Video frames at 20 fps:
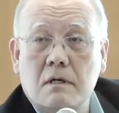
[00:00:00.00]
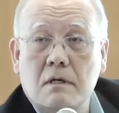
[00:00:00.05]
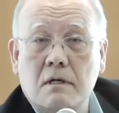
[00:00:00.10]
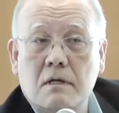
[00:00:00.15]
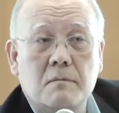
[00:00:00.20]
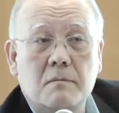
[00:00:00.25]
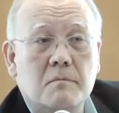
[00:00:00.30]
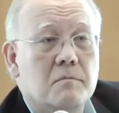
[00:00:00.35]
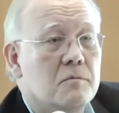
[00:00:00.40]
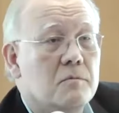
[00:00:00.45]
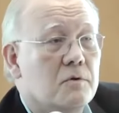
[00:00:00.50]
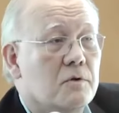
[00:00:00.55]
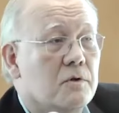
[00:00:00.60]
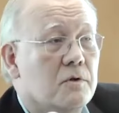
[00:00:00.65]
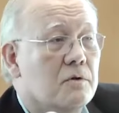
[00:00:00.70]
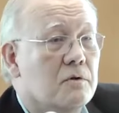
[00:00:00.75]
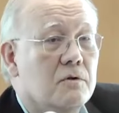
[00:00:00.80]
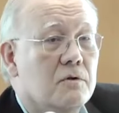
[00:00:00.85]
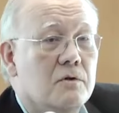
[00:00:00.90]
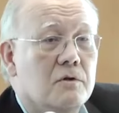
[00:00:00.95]
Um,
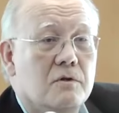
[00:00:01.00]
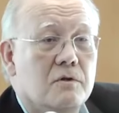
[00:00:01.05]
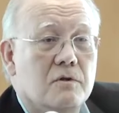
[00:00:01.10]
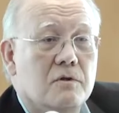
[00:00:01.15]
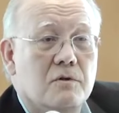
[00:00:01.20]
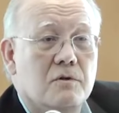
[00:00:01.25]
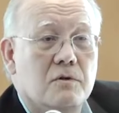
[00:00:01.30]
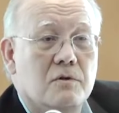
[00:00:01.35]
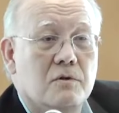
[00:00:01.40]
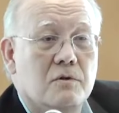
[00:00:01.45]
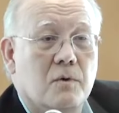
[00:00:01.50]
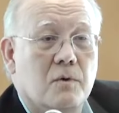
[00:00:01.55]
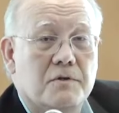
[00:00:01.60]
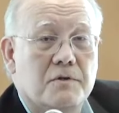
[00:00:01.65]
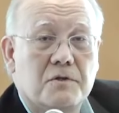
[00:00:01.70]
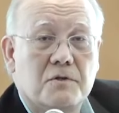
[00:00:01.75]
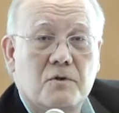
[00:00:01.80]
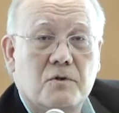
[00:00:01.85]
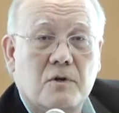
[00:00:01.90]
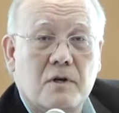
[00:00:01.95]
who
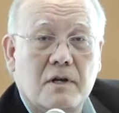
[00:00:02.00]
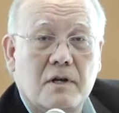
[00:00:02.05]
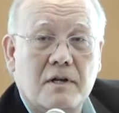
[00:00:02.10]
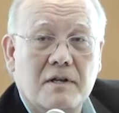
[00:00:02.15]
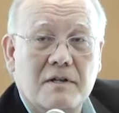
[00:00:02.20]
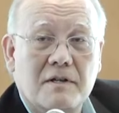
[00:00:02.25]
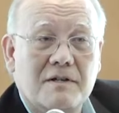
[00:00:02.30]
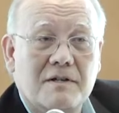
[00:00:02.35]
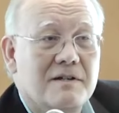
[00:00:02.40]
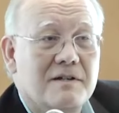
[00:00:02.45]
wants to try?